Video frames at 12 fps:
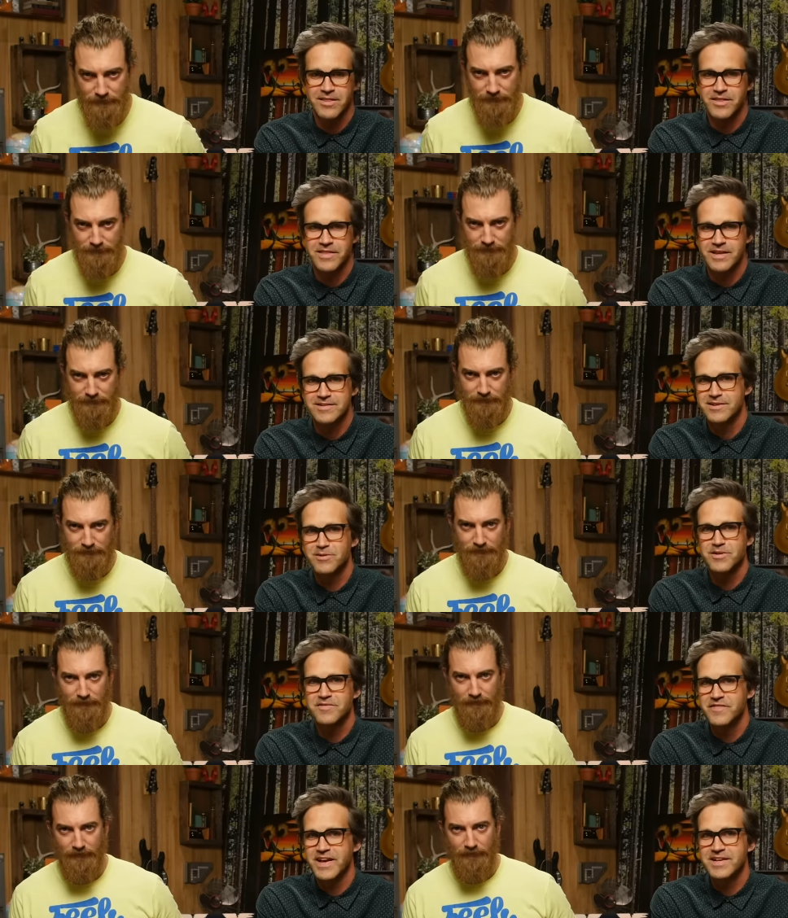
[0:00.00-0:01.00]
Speaker 1: other things,
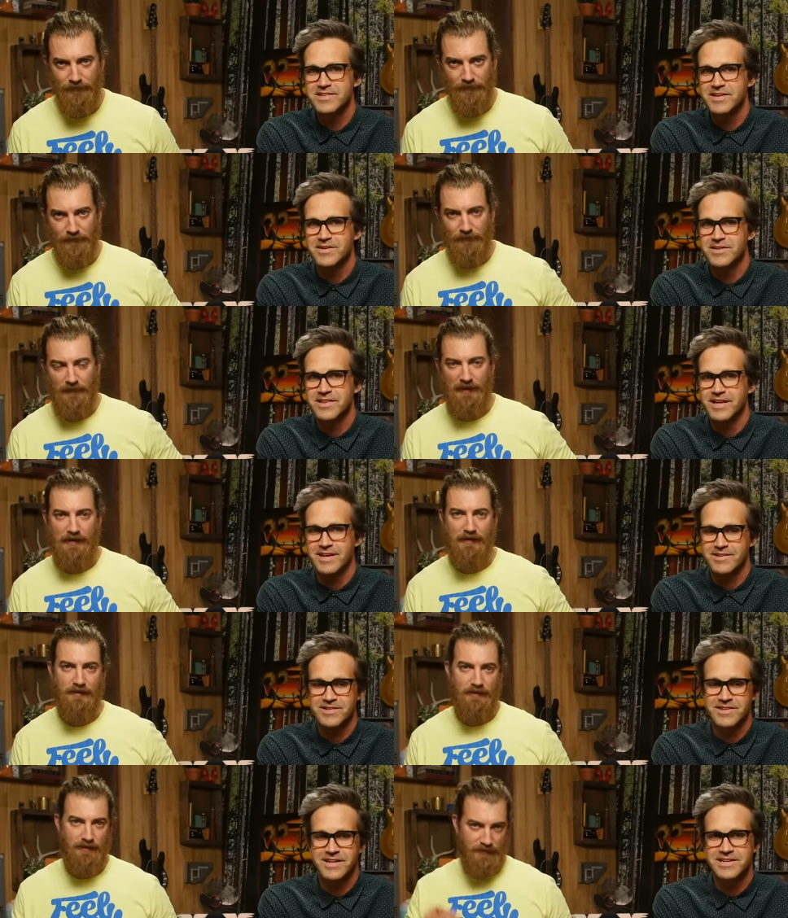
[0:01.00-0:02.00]
including fancier
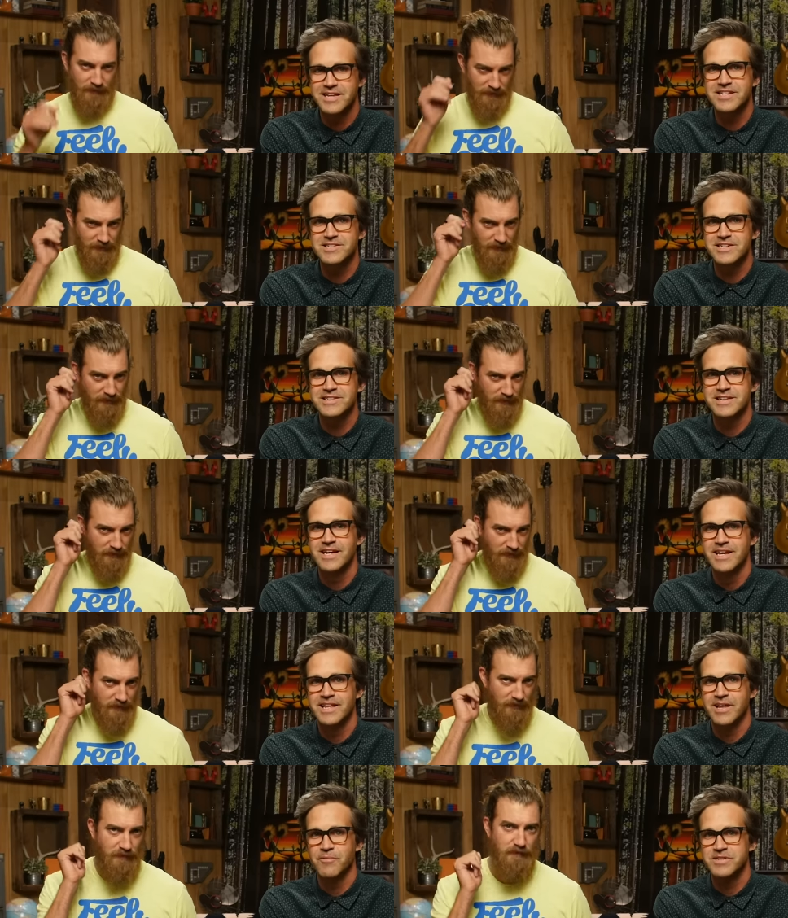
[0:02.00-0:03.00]
things. So the dishes
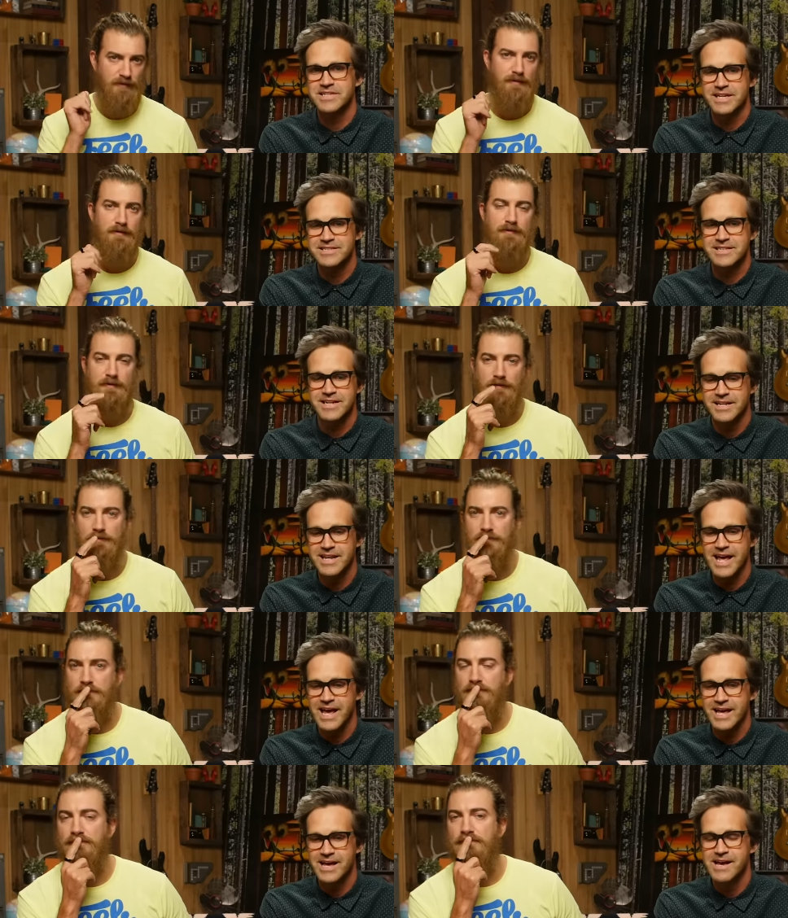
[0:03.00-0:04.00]
that we're testing
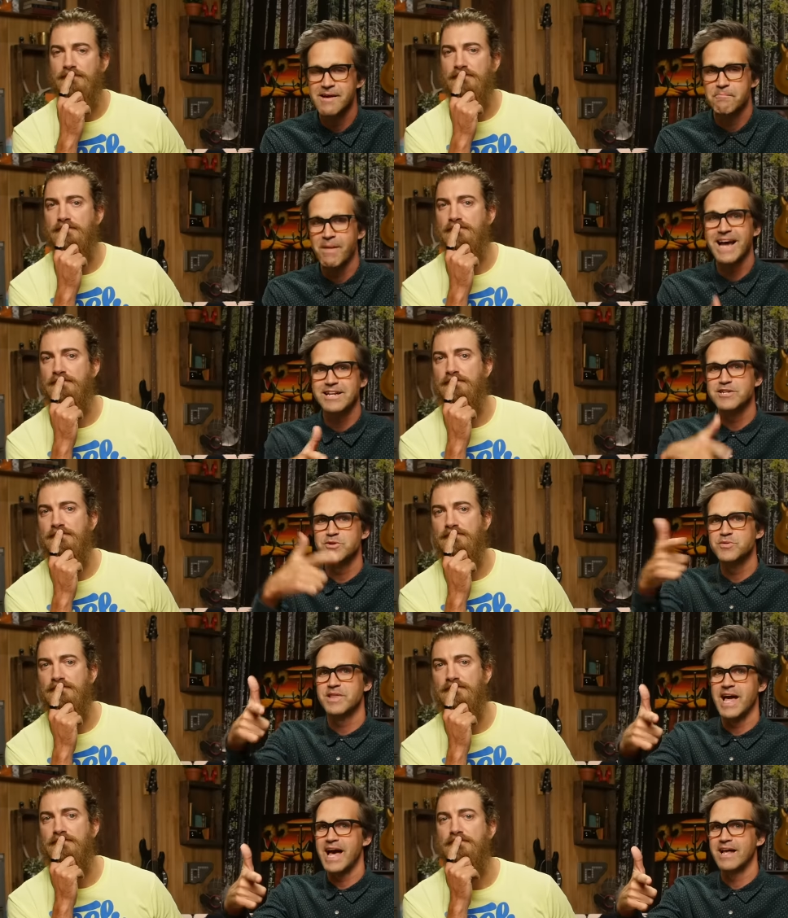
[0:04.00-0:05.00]
today might
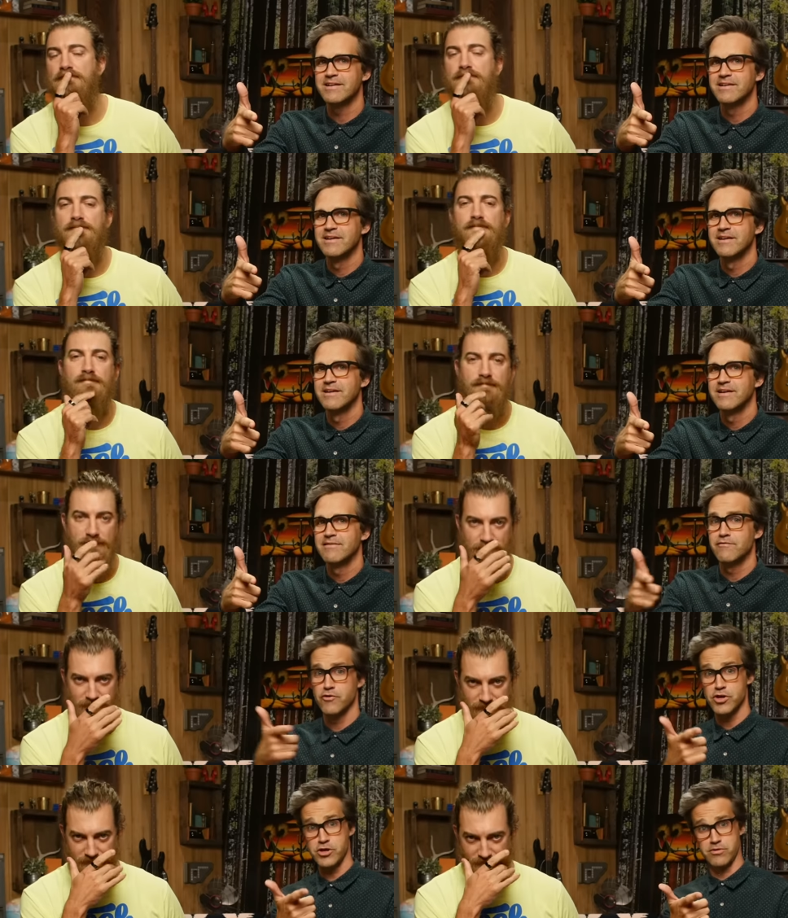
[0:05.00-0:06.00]
do that
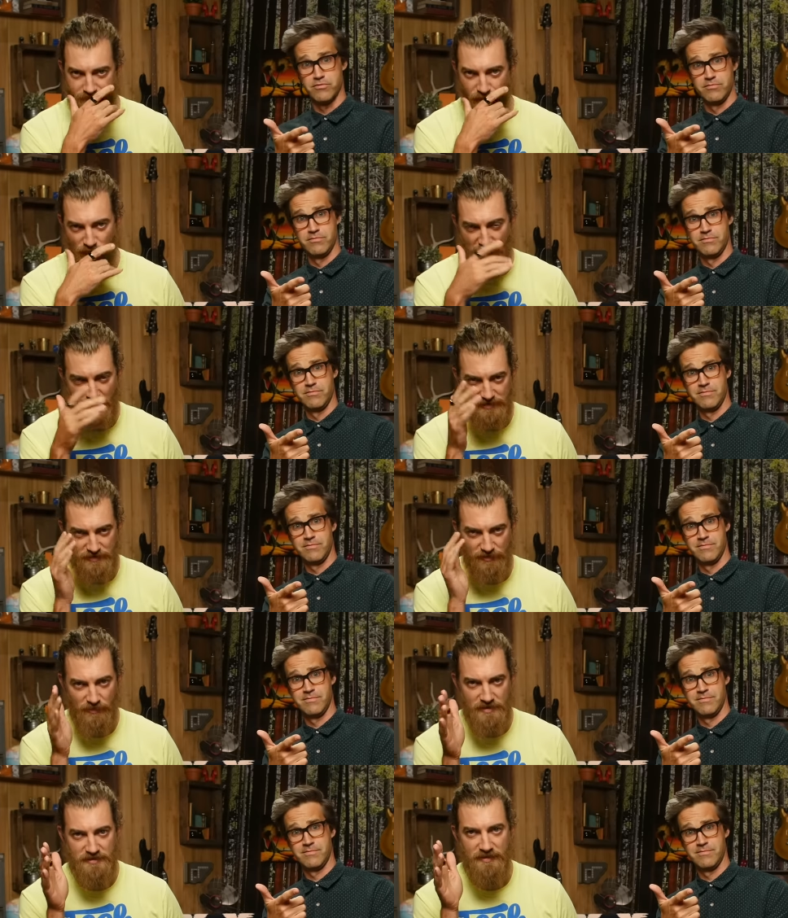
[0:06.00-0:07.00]
Speaker 2: for you. Right, so
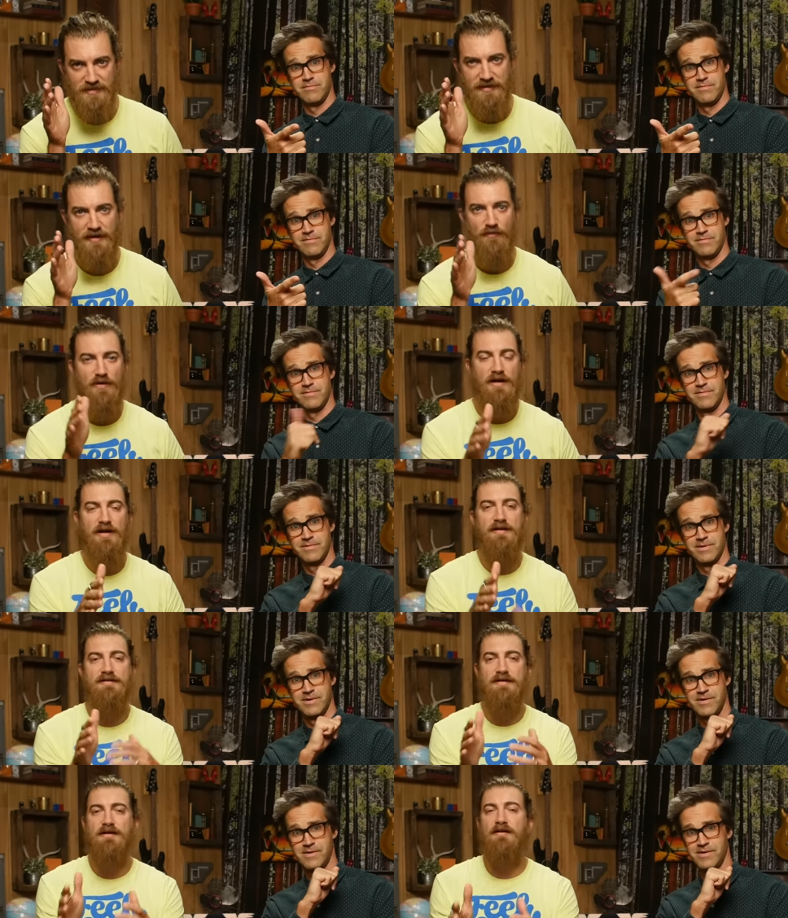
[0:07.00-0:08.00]
the question is, can we
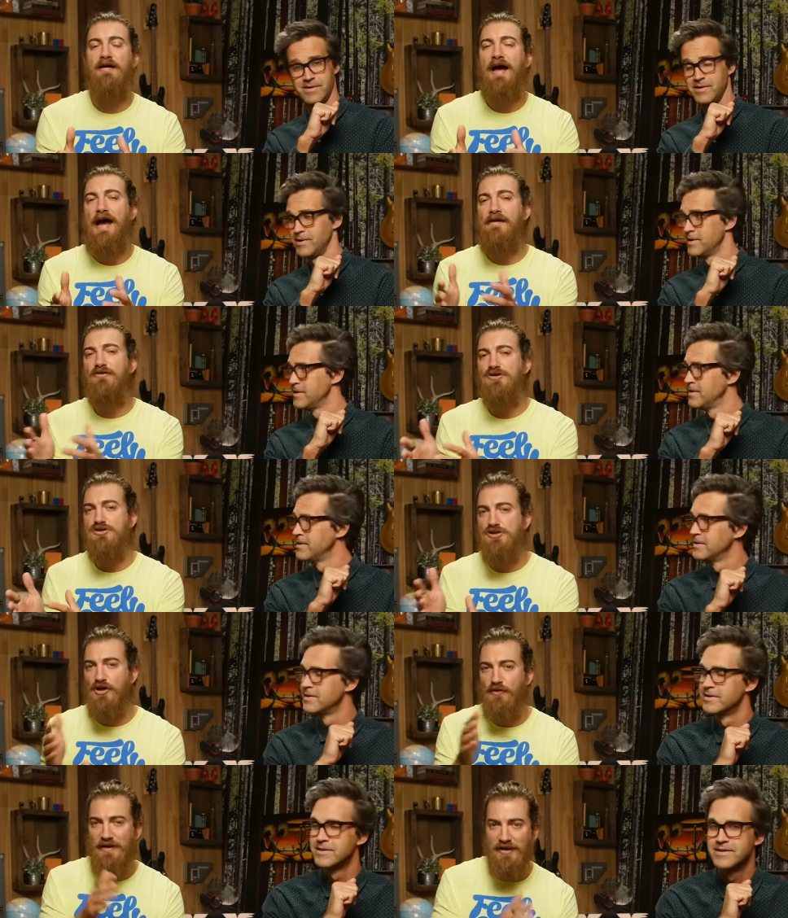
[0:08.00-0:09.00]
endear average
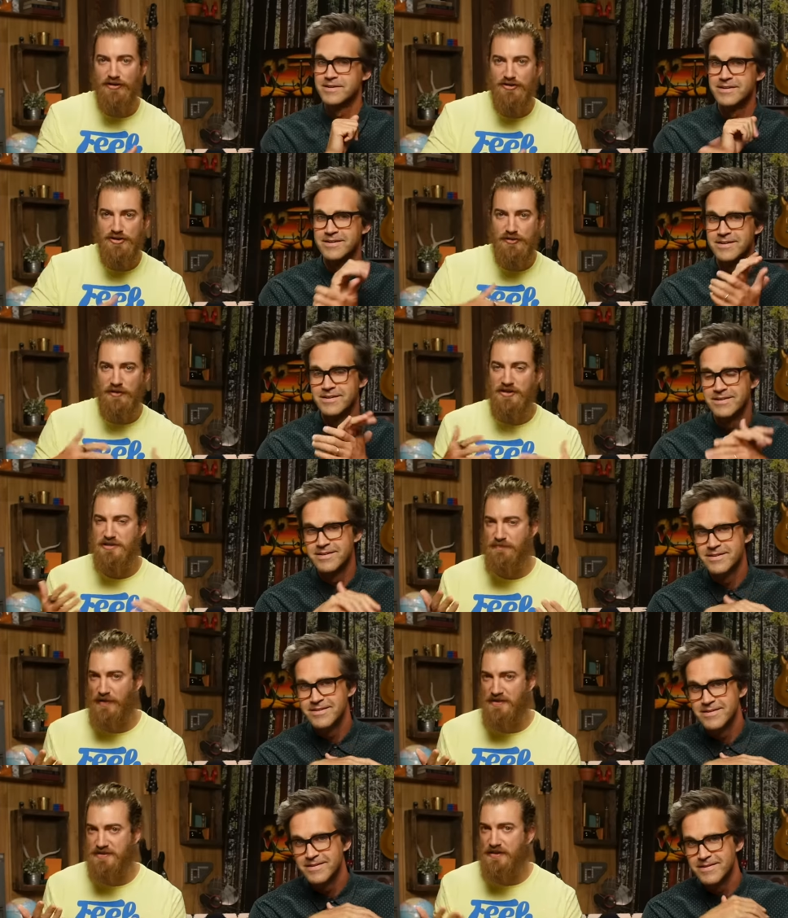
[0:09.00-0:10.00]
Joe eaters to
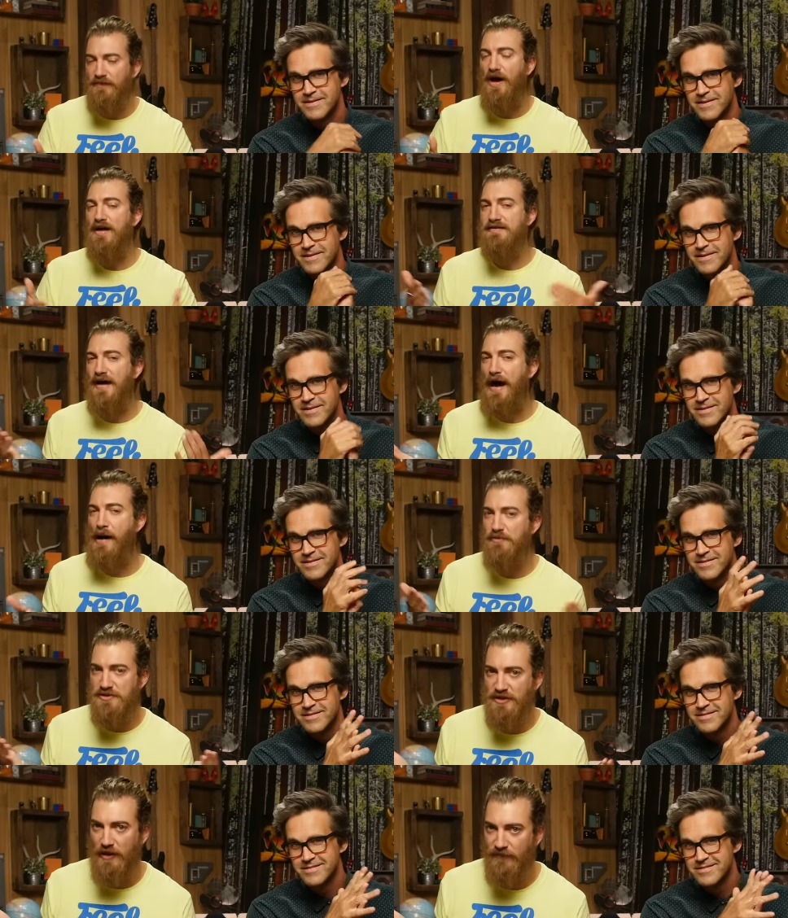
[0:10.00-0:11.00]
expensive
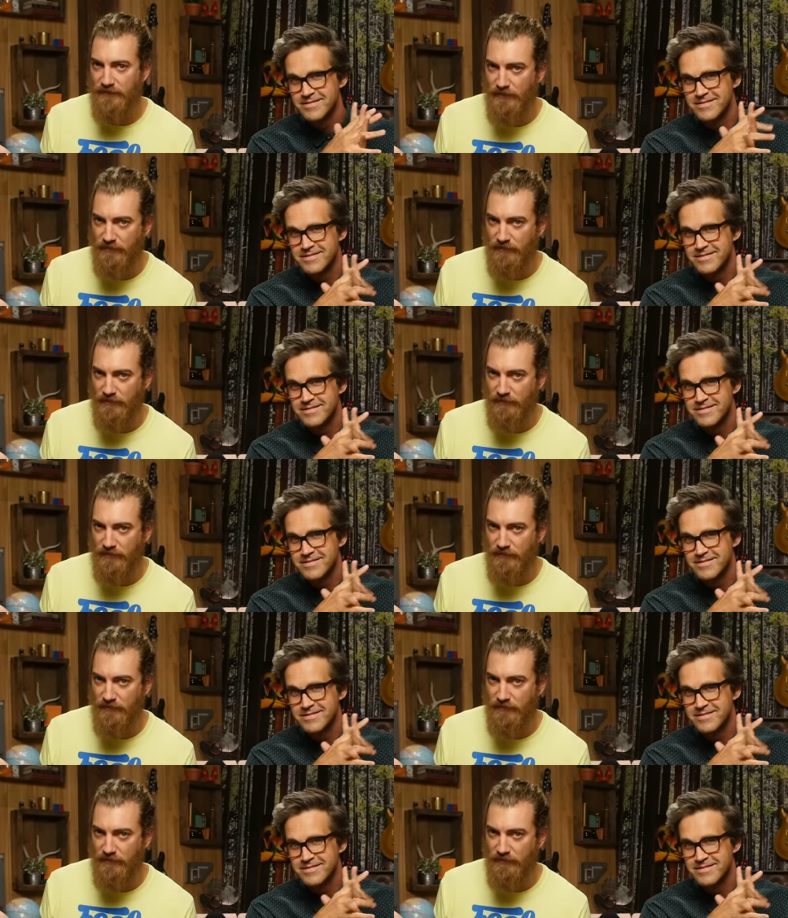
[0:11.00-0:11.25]
top shelf